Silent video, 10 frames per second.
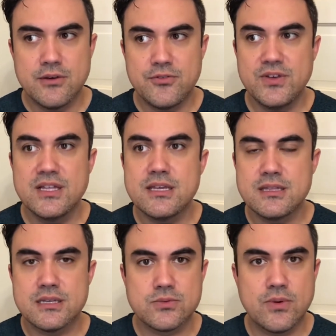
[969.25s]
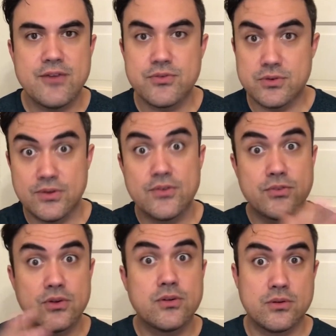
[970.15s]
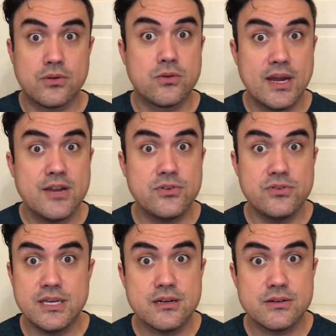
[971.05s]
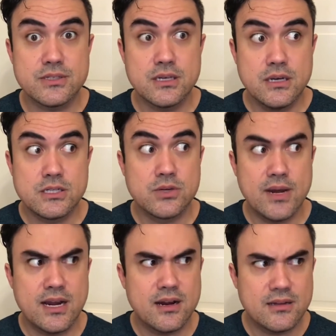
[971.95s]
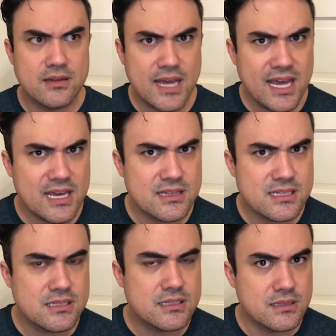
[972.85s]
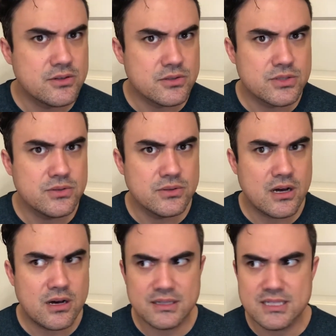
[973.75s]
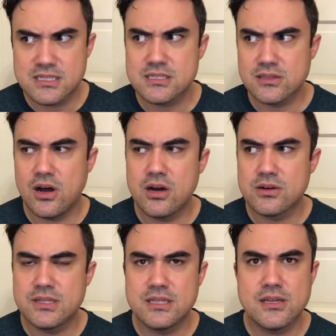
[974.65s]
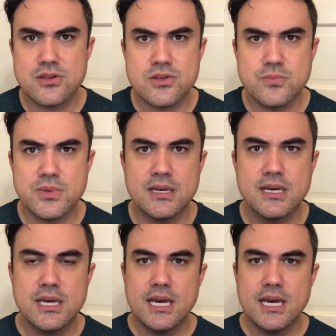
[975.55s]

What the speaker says: feeling this way for quite a few years, to where, hey, this is a little too long. This is longer than they should be.